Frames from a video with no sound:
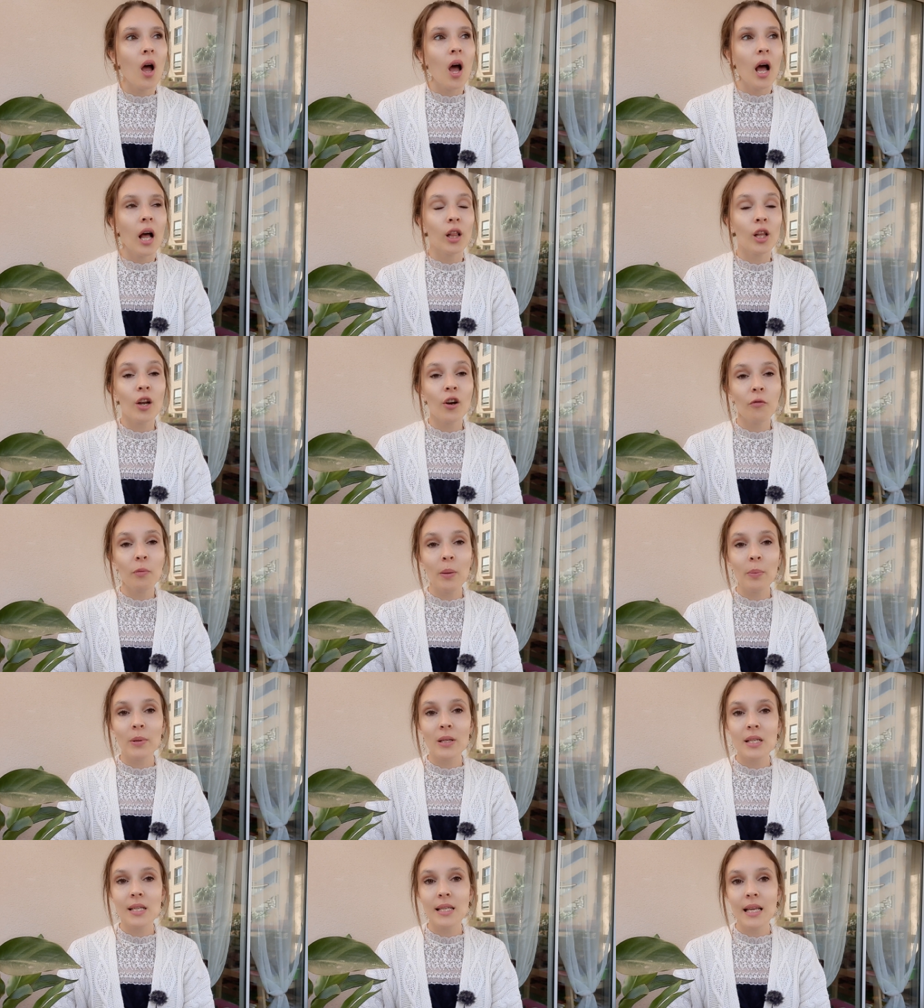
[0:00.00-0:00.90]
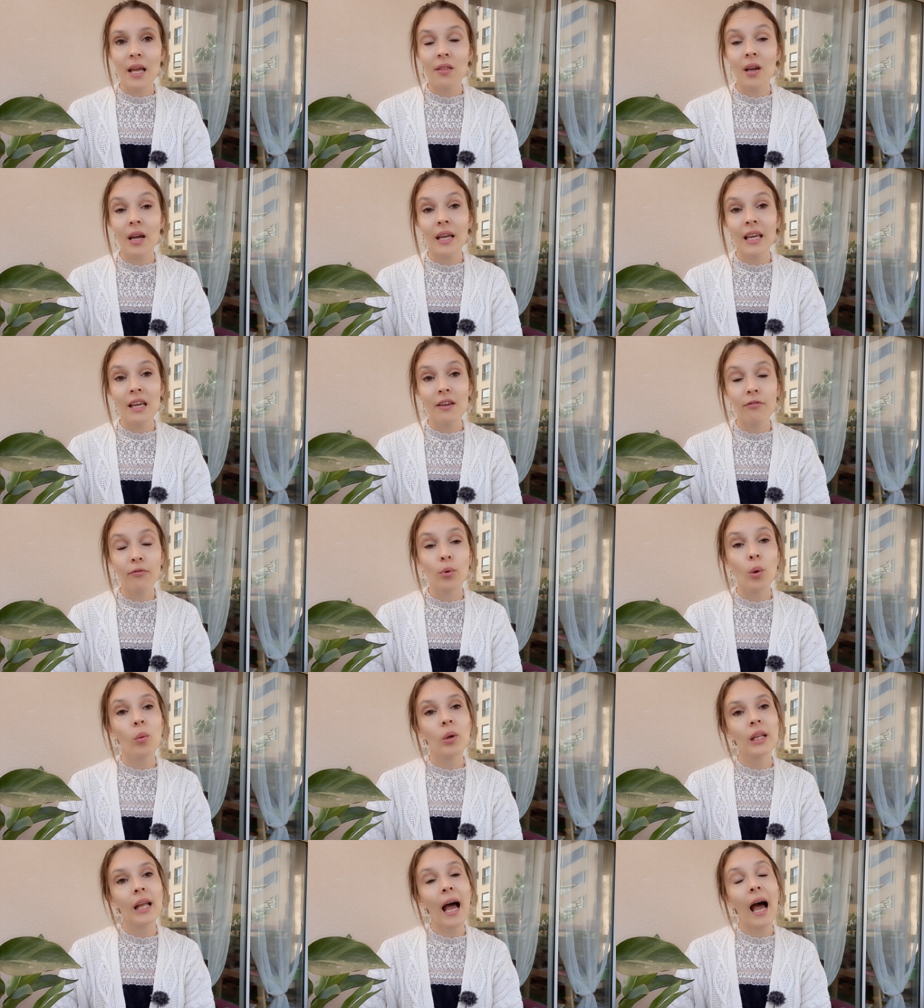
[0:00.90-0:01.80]
a lot of people say that if we
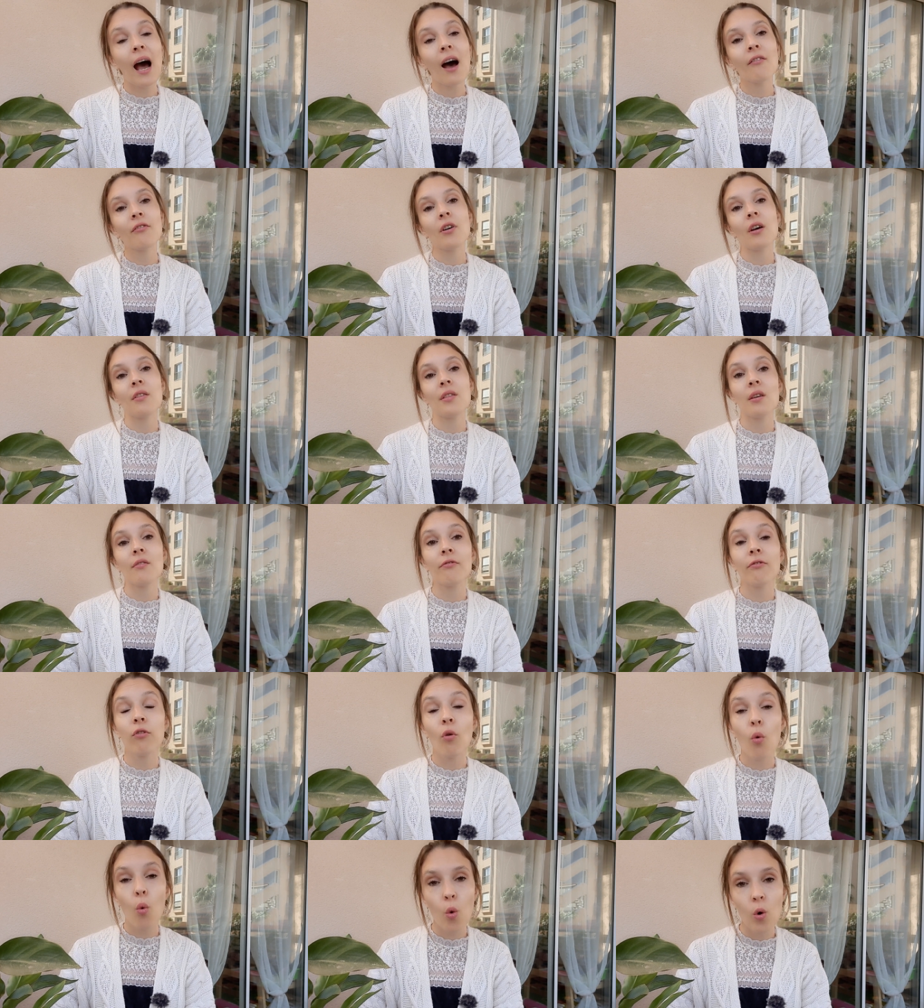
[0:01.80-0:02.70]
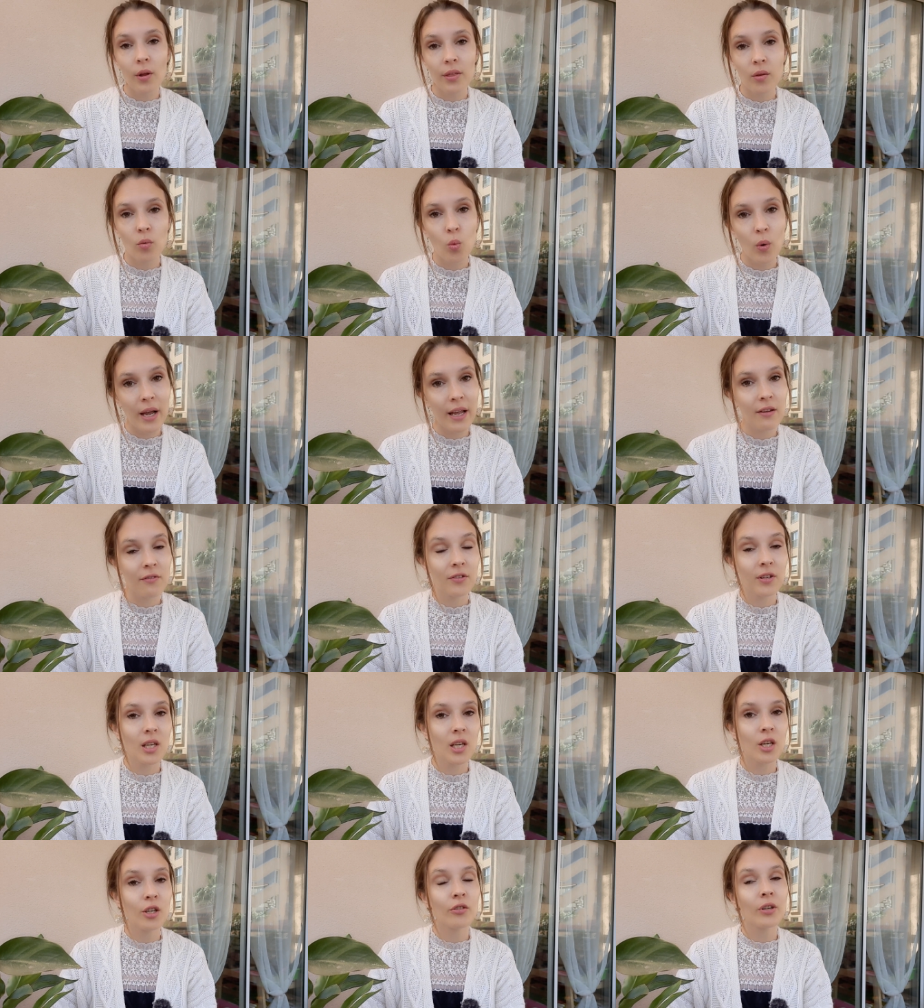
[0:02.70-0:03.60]
will have the fourth wave
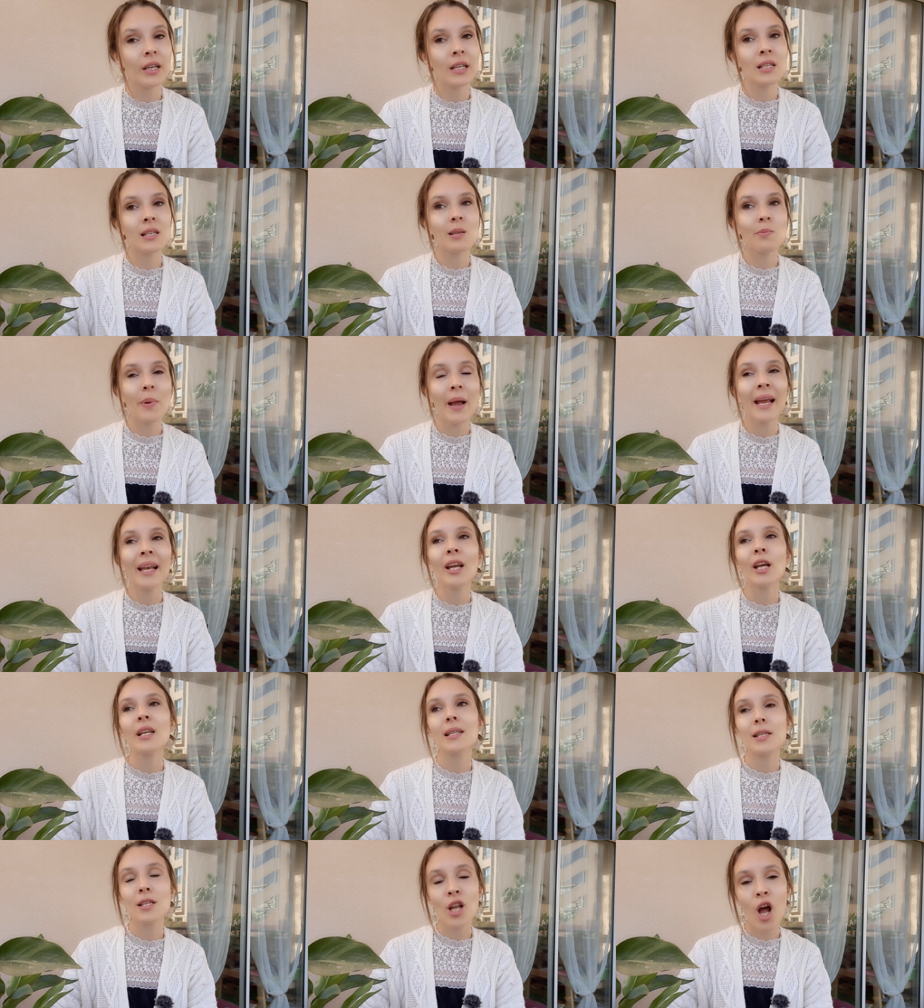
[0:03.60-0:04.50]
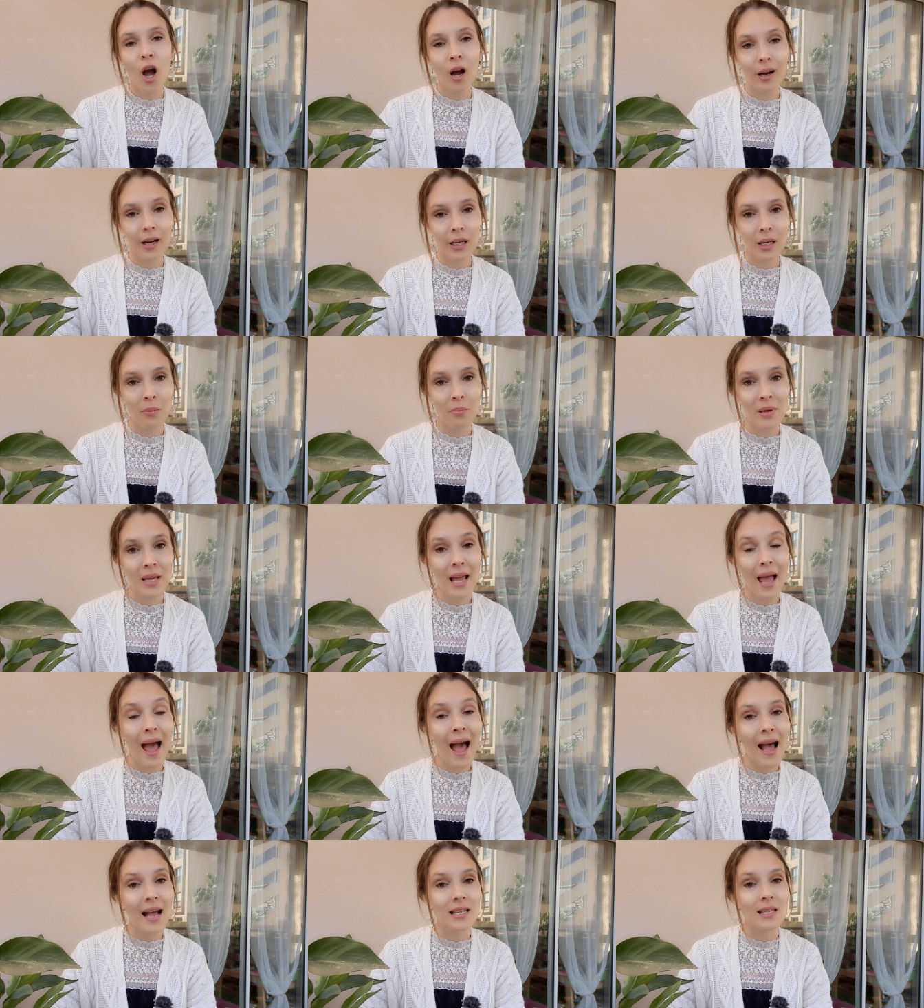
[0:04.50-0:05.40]
here in Spain, it's not going to be
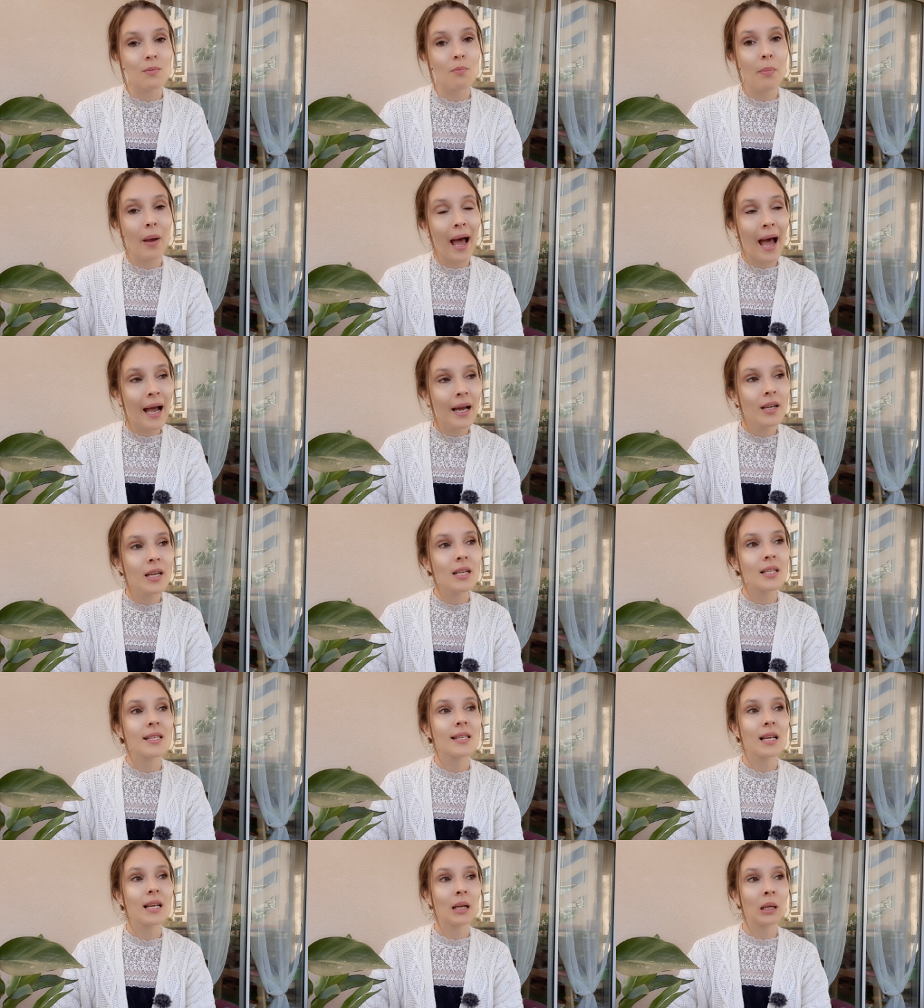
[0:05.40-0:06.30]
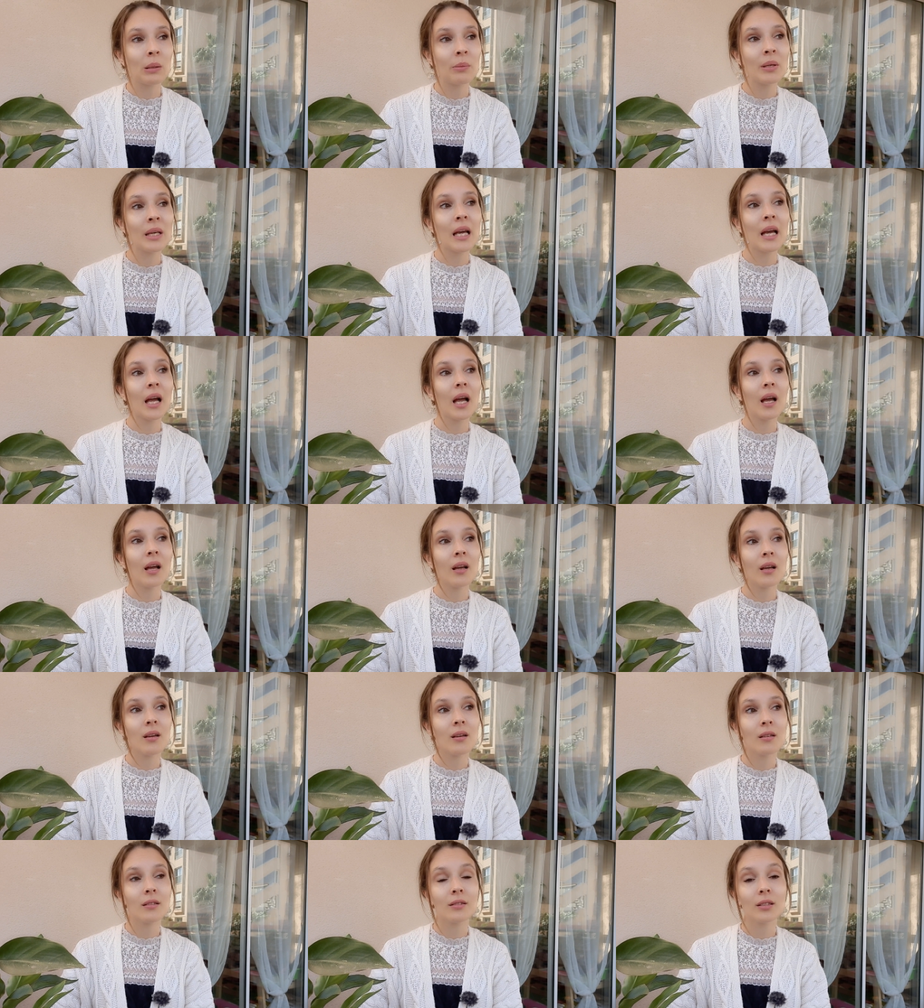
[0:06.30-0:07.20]
as bad. It's going to be
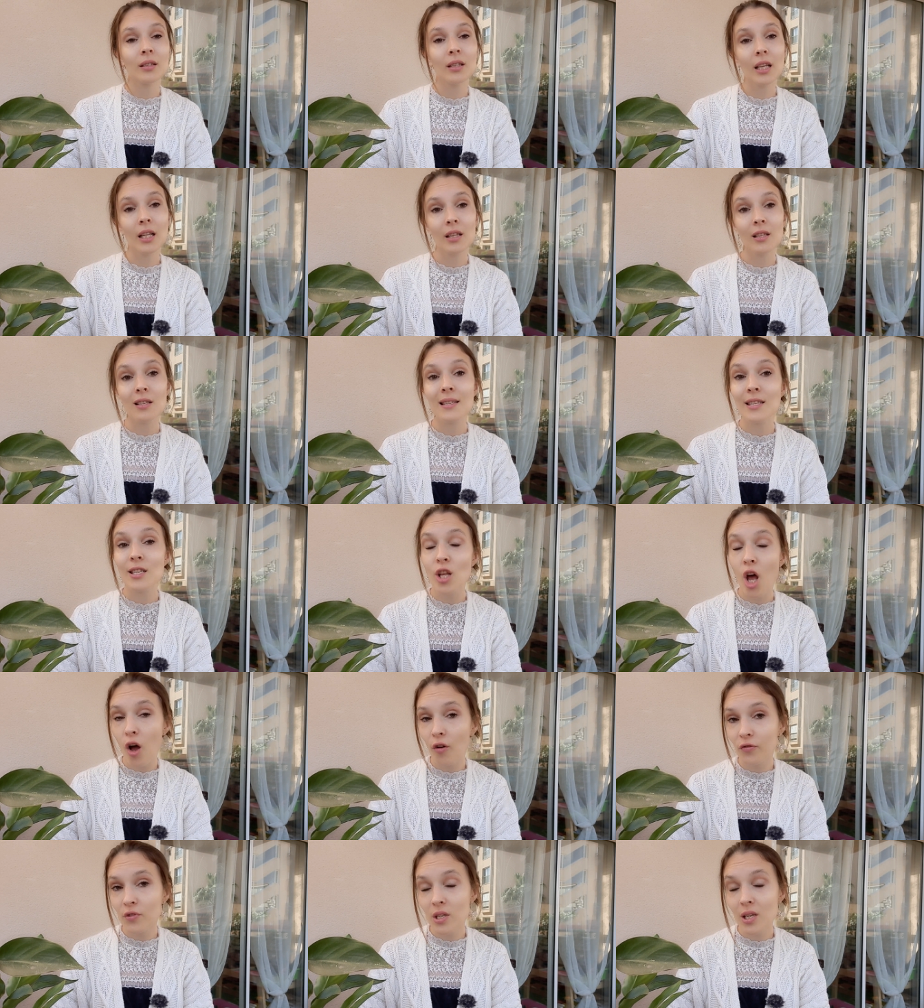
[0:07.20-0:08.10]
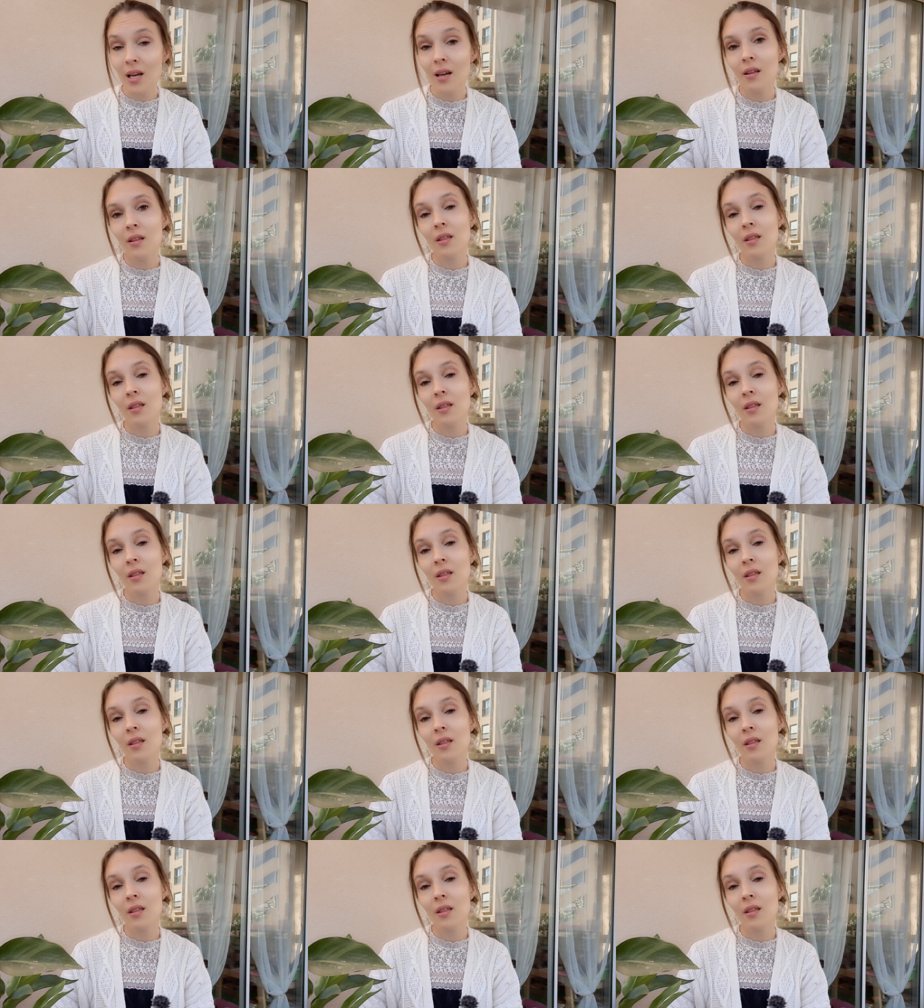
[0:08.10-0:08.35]
a little softer